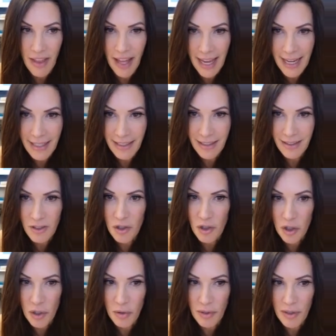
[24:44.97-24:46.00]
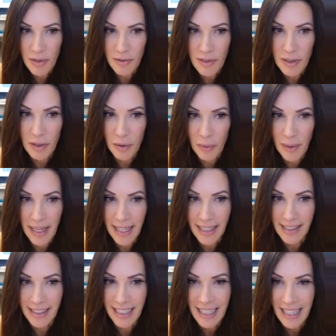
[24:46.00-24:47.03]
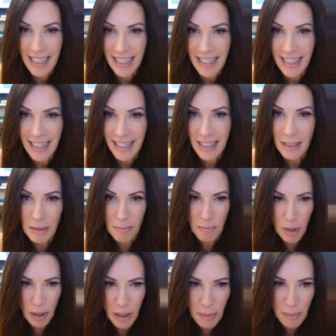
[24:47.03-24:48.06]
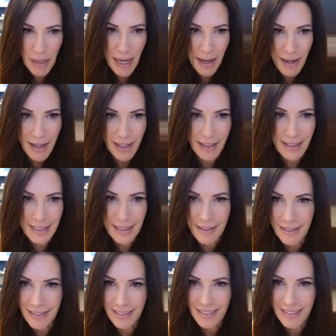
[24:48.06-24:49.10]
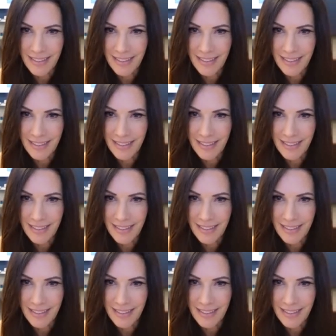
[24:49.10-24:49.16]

Then students go in and pull apart,